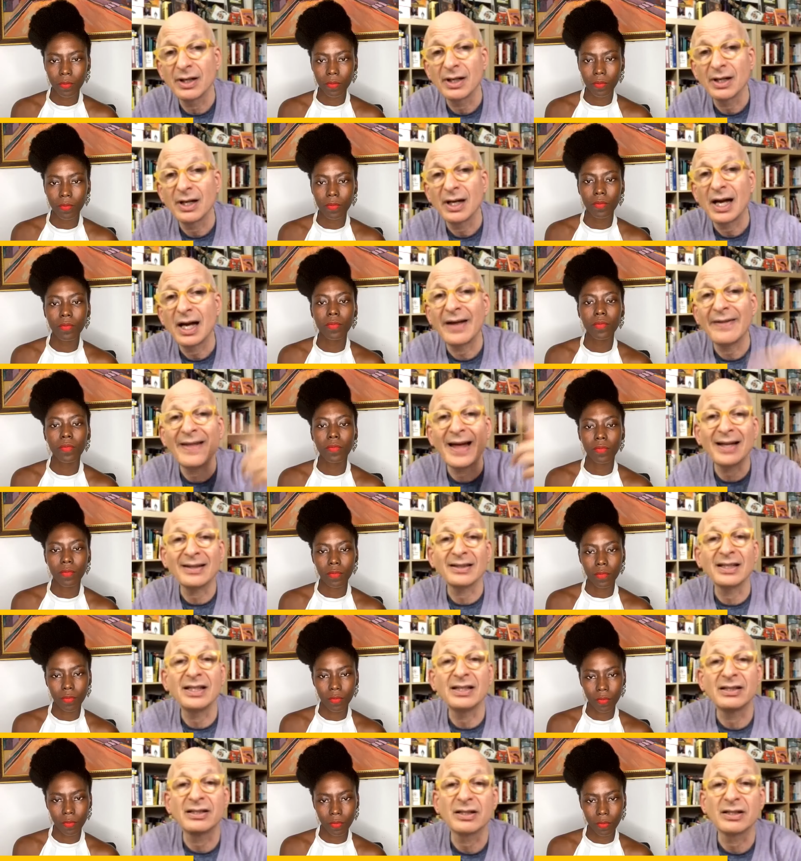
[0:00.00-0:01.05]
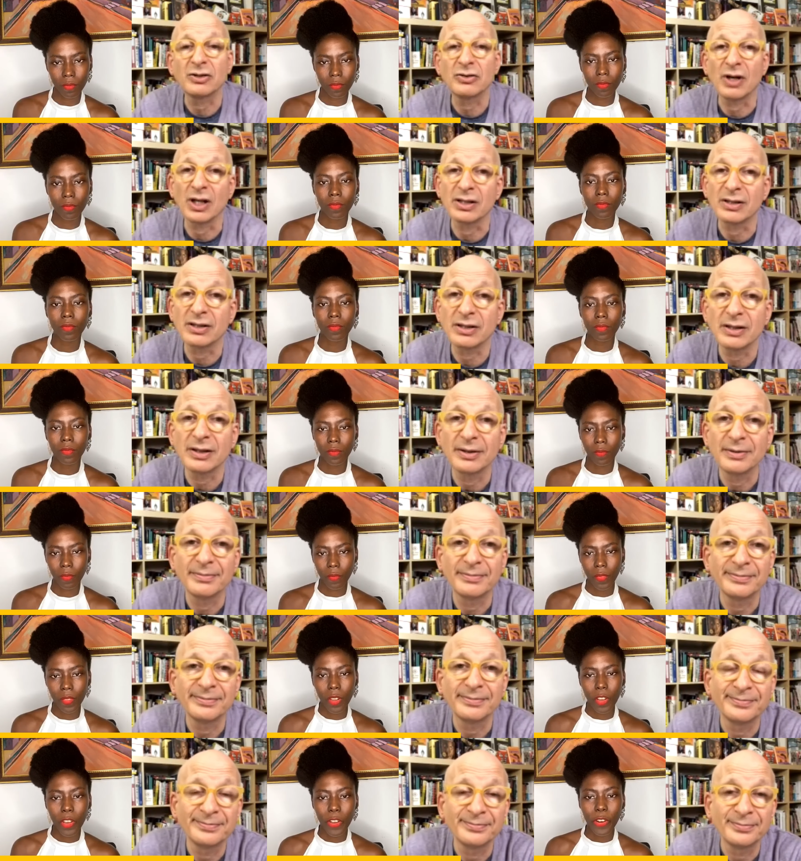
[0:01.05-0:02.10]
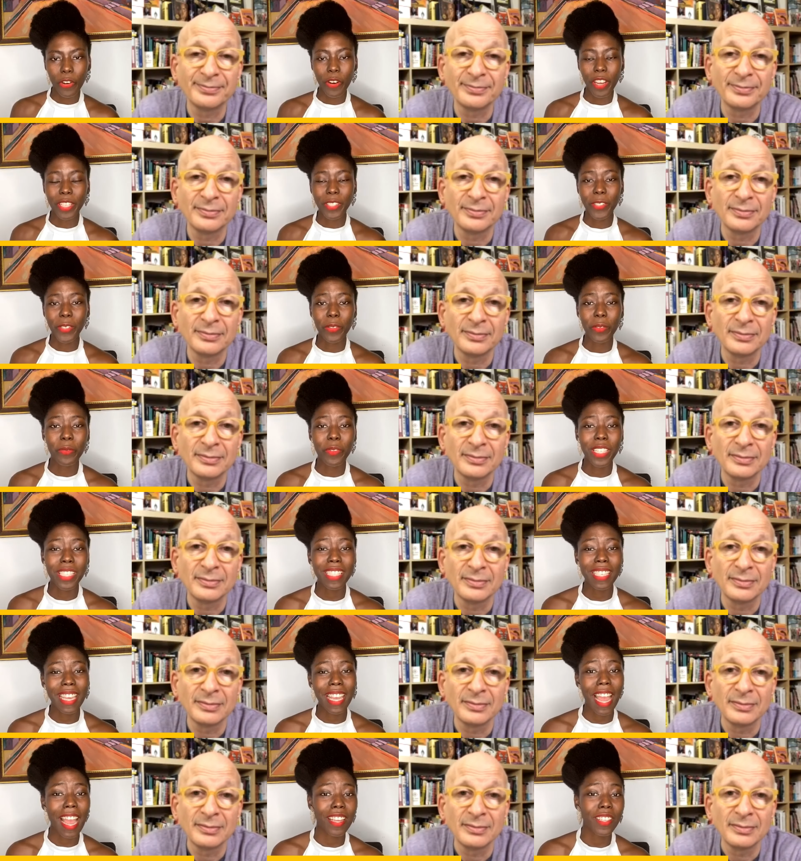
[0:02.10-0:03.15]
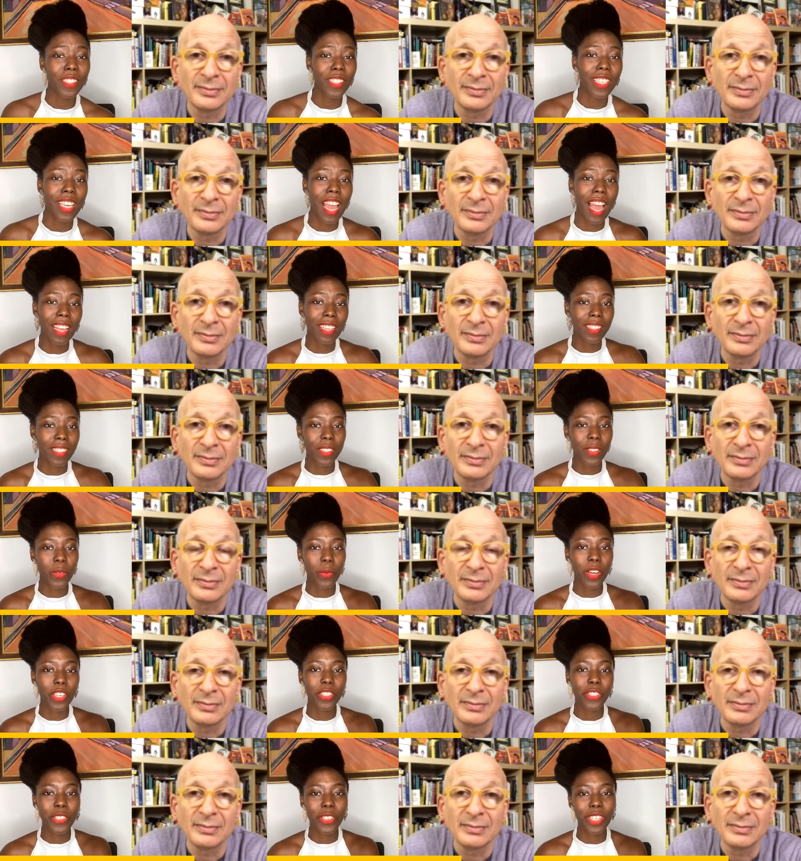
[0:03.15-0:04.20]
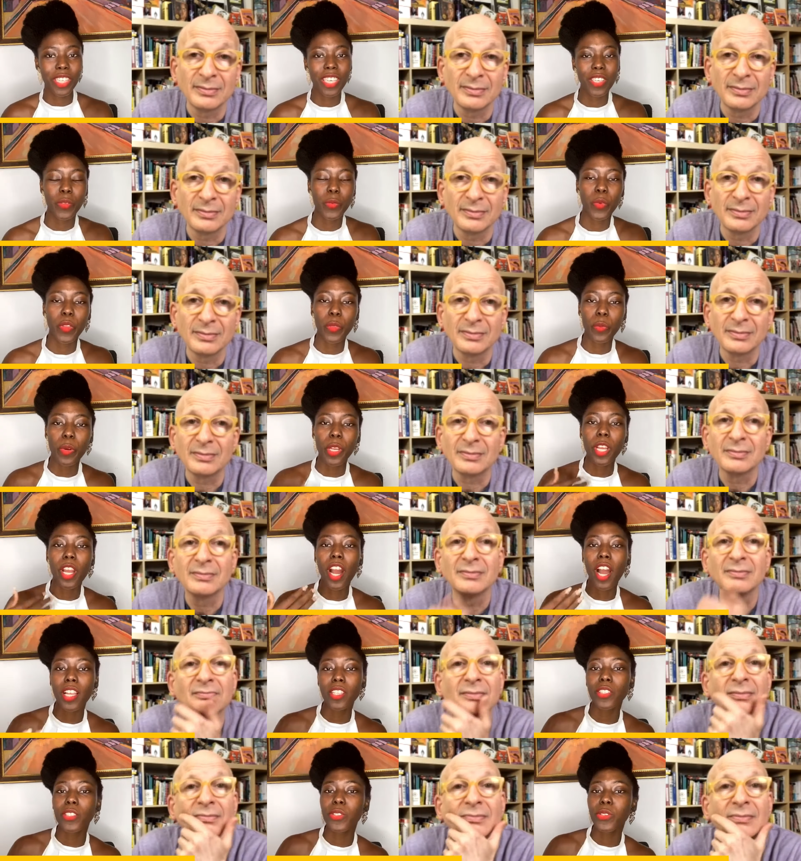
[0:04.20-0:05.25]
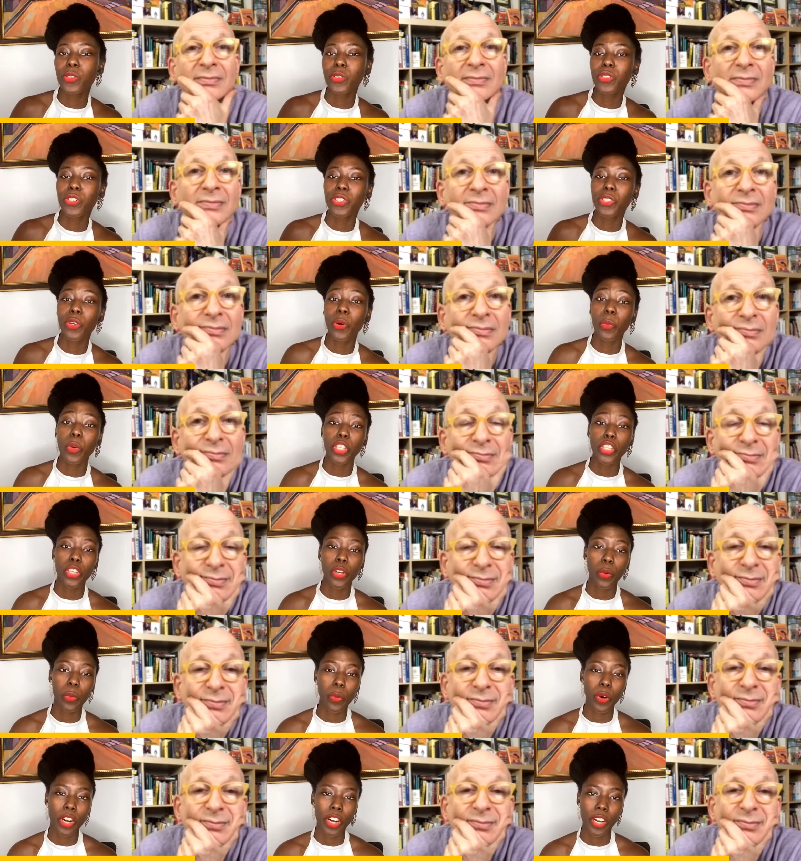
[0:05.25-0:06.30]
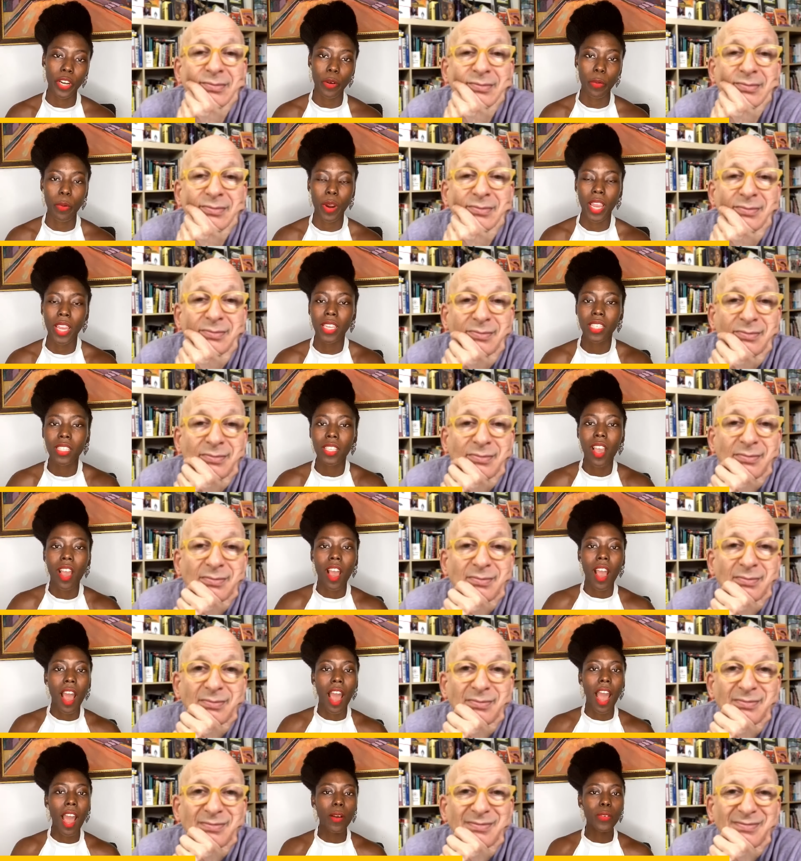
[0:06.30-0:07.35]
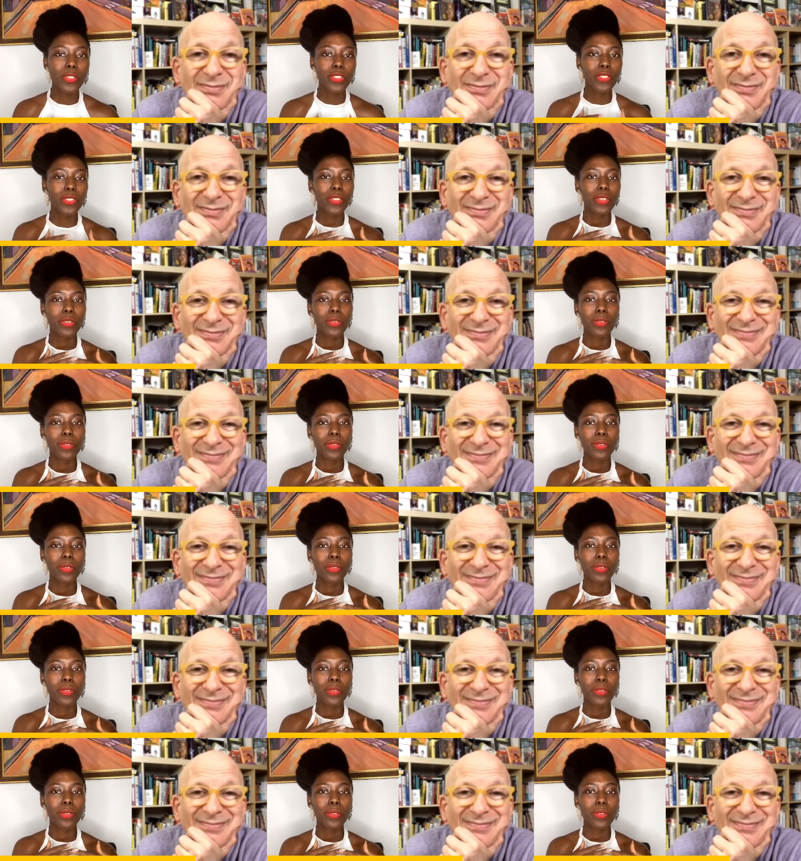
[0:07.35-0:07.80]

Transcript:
Speaker 1: and that leads to trust.
Speaker 2: Great. So the reason I actually asked this question is with regards to showing your work, right? How do you